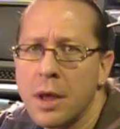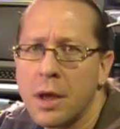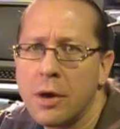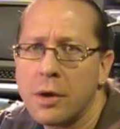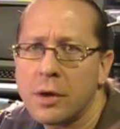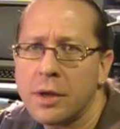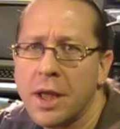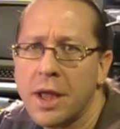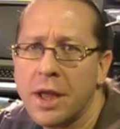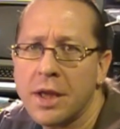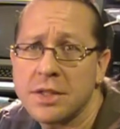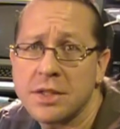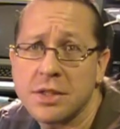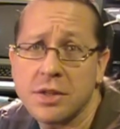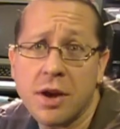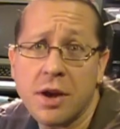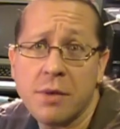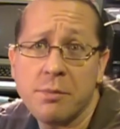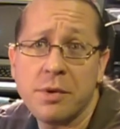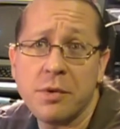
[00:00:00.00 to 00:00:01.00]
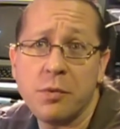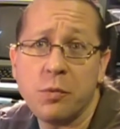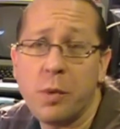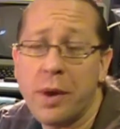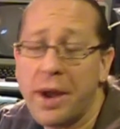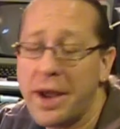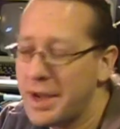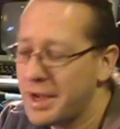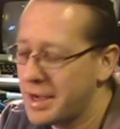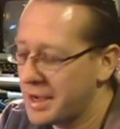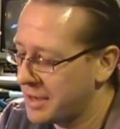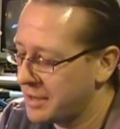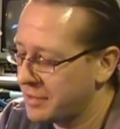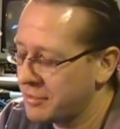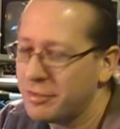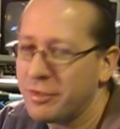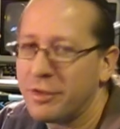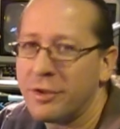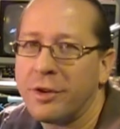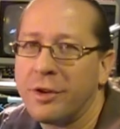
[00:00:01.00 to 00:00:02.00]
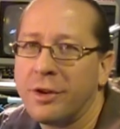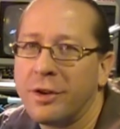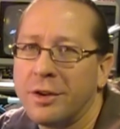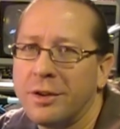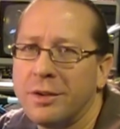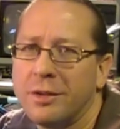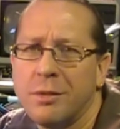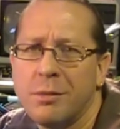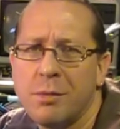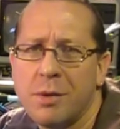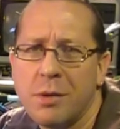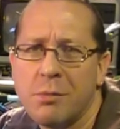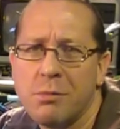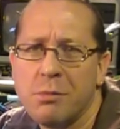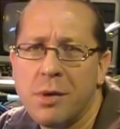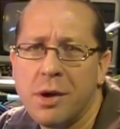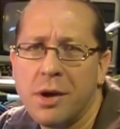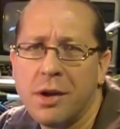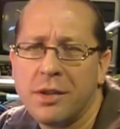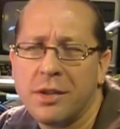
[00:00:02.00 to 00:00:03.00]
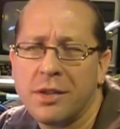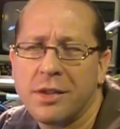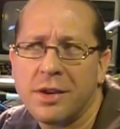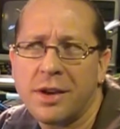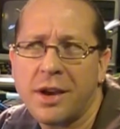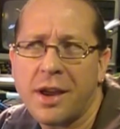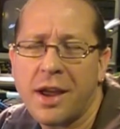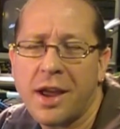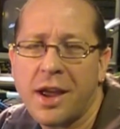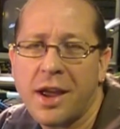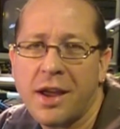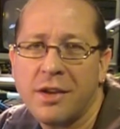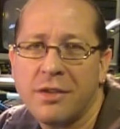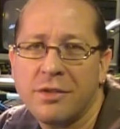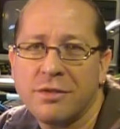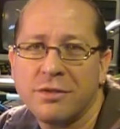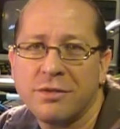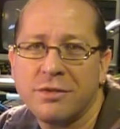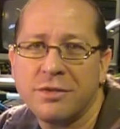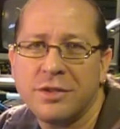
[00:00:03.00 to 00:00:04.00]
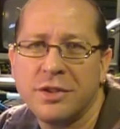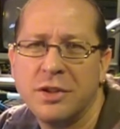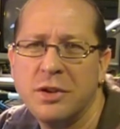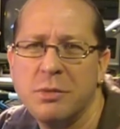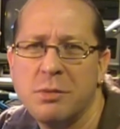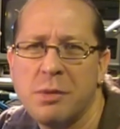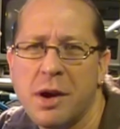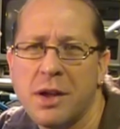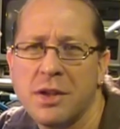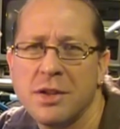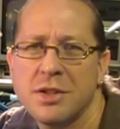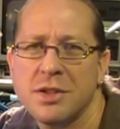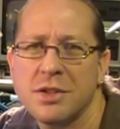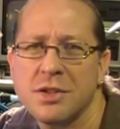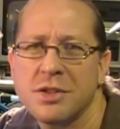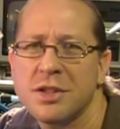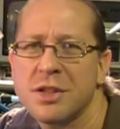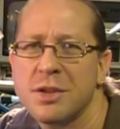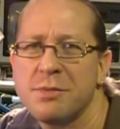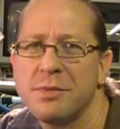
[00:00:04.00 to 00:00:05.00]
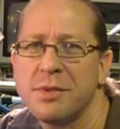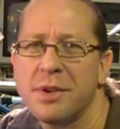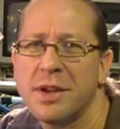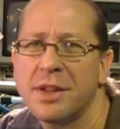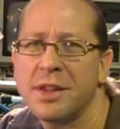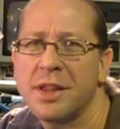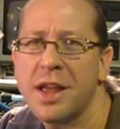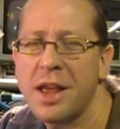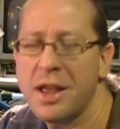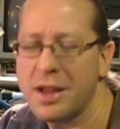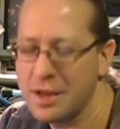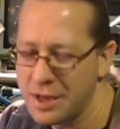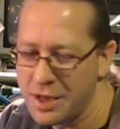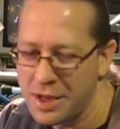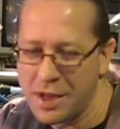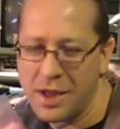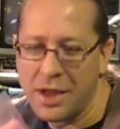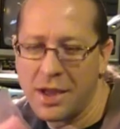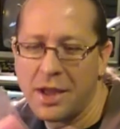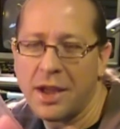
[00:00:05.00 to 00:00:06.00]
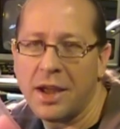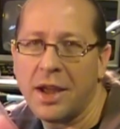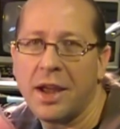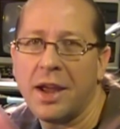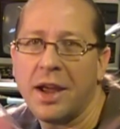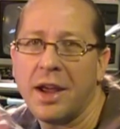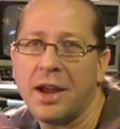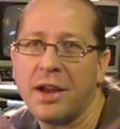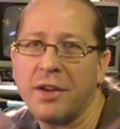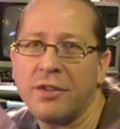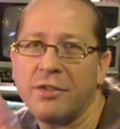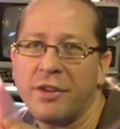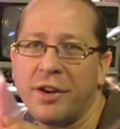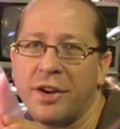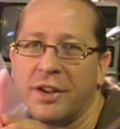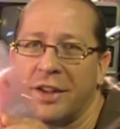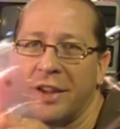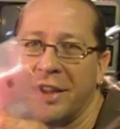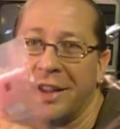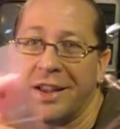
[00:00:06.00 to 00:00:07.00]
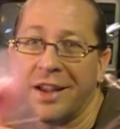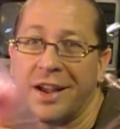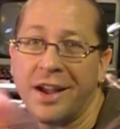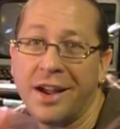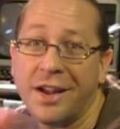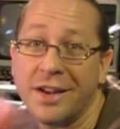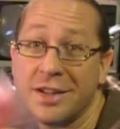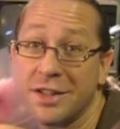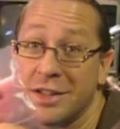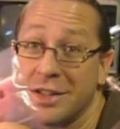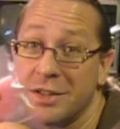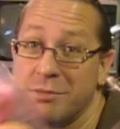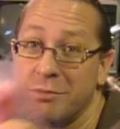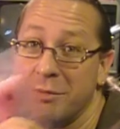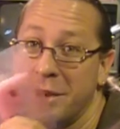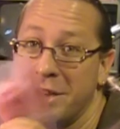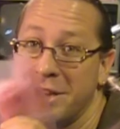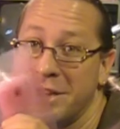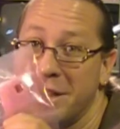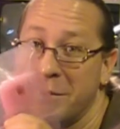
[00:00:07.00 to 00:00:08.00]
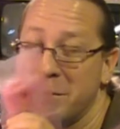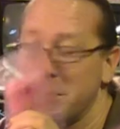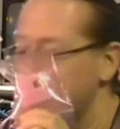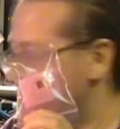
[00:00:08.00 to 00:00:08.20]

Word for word: Okay, so I've been waiting for about a month and a half, two months or something like that, and I finally got my dip